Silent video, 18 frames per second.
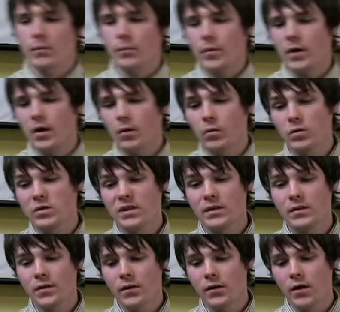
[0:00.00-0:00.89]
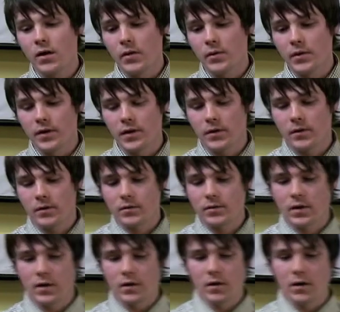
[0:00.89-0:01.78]
But I was in denial, you know. I
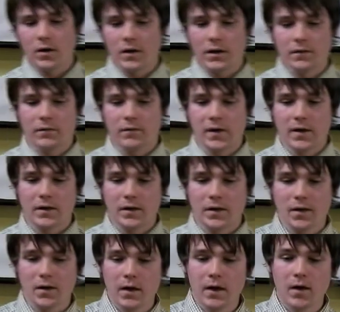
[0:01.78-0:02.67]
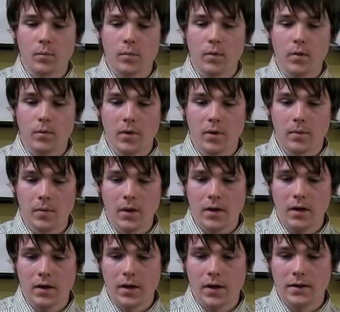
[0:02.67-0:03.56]
was denying the fact that I had a problem.
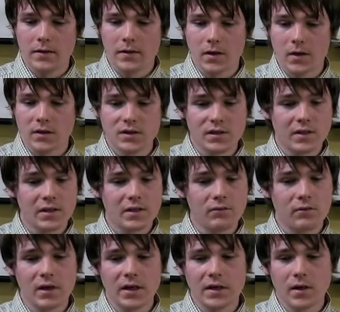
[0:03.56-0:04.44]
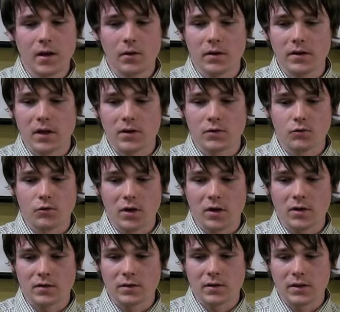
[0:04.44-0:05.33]
And she didn't really know I'd done
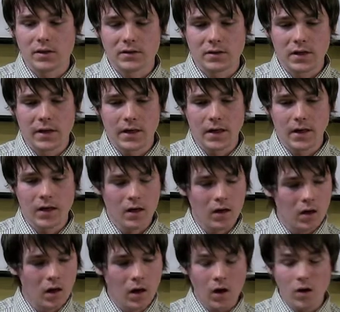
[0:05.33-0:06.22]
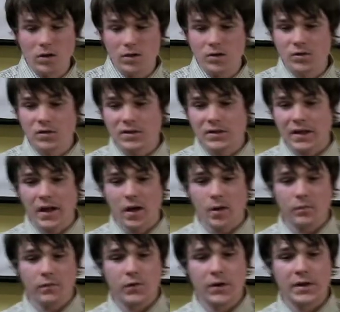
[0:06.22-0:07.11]
drugs and things like that. I used to stay
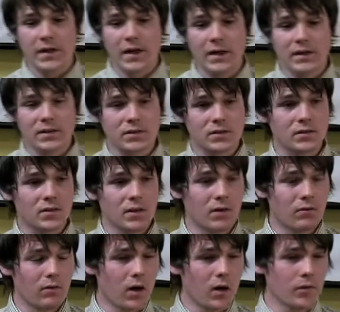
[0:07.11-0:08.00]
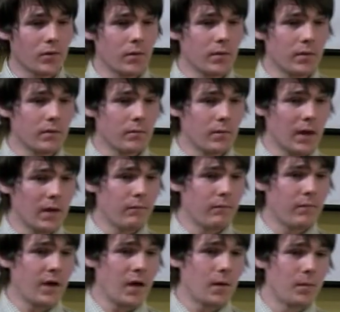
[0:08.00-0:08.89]
up 3 days in a row doing
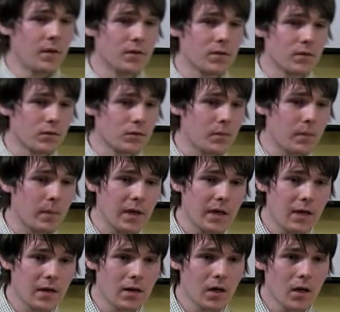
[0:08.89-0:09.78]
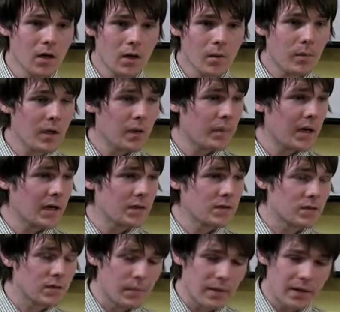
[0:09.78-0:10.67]
amphetamines on speed, big
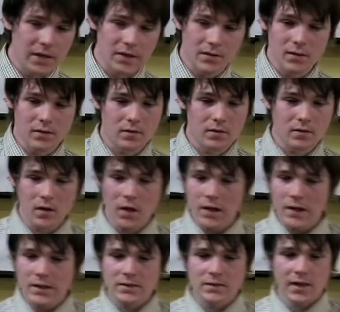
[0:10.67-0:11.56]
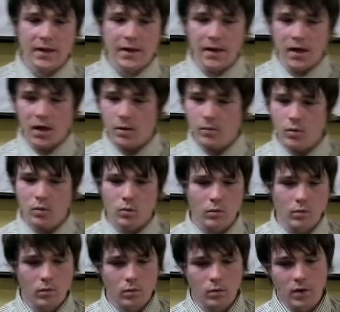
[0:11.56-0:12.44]
bags of speed, just staying up
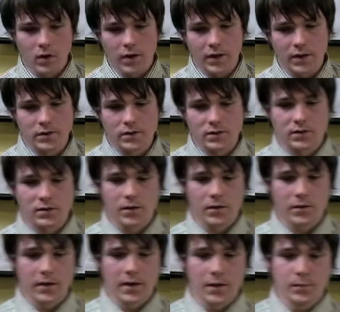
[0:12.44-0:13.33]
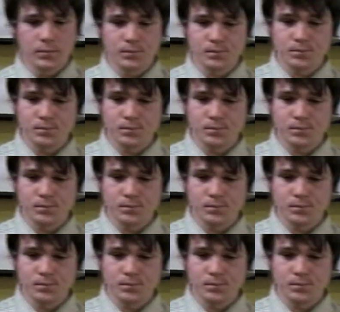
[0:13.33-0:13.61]
all night, just doing it.